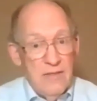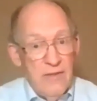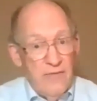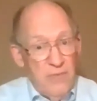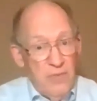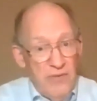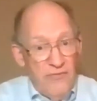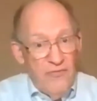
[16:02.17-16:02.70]

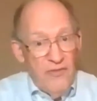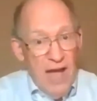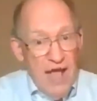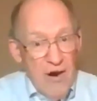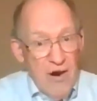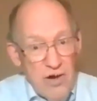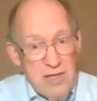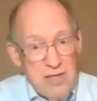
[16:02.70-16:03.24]
The, the
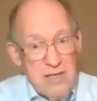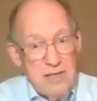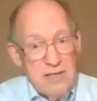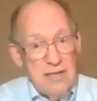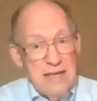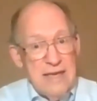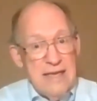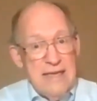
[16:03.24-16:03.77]

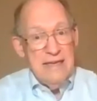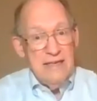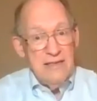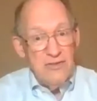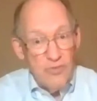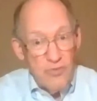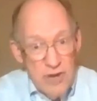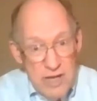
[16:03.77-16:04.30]
virus
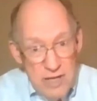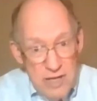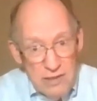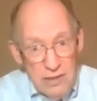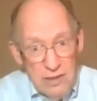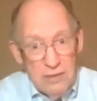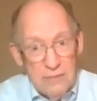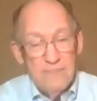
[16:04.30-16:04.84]
is
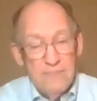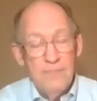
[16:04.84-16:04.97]
real,